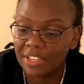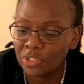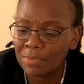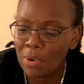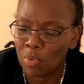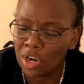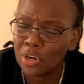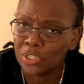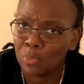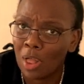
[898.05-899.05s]
this was my
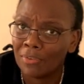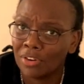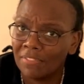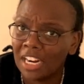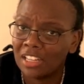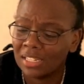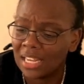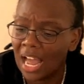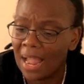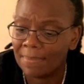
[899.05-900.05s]
workhorse wallet for a very long
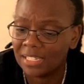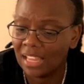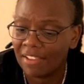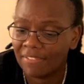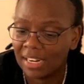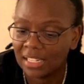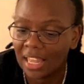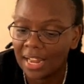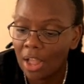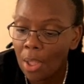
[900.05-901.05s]
time until I finally
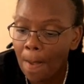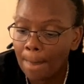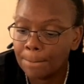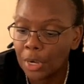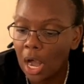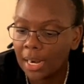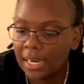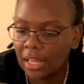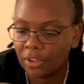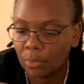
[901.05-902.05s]
like bought
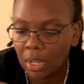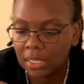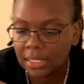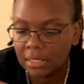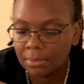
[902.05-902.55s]
another wallet,